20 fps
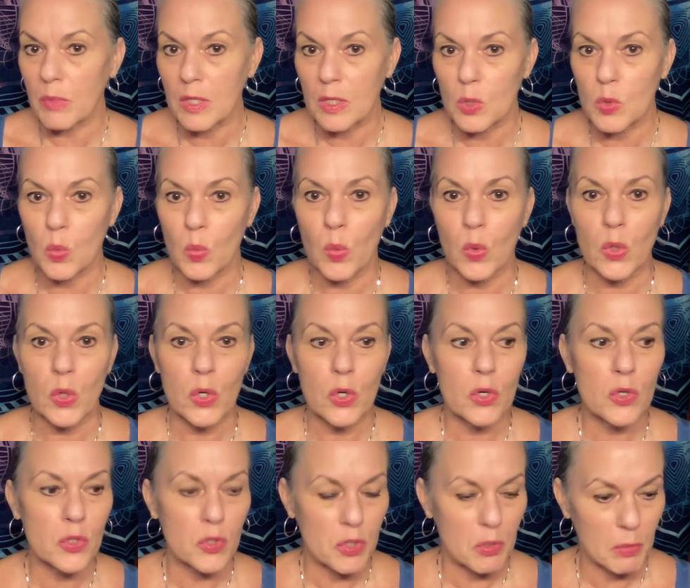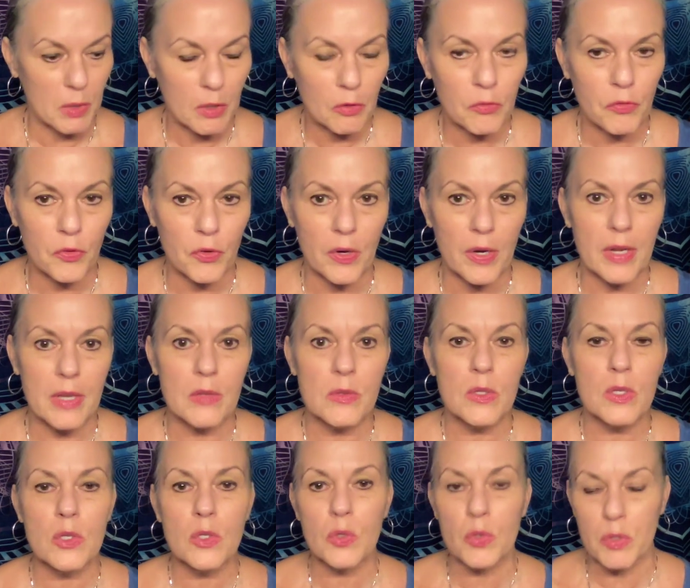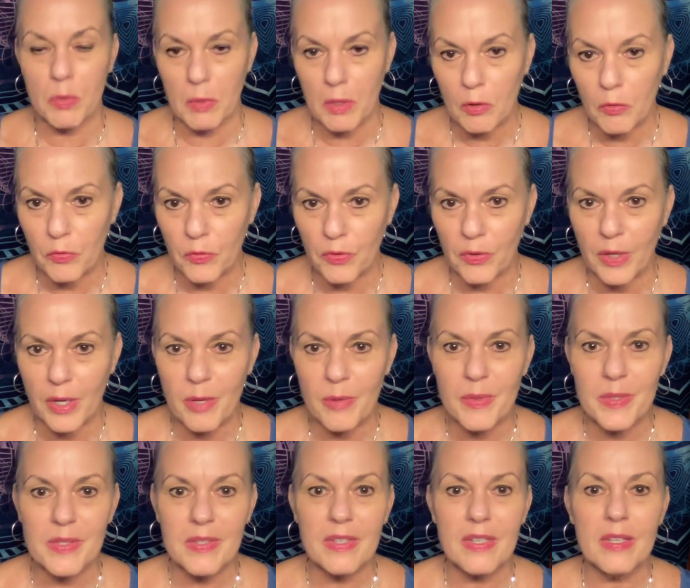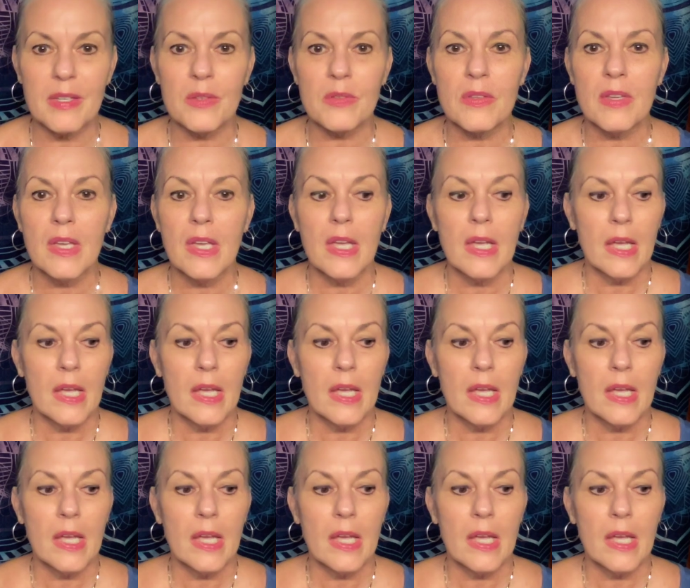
of these words or some of these phrases or some of these frequencies,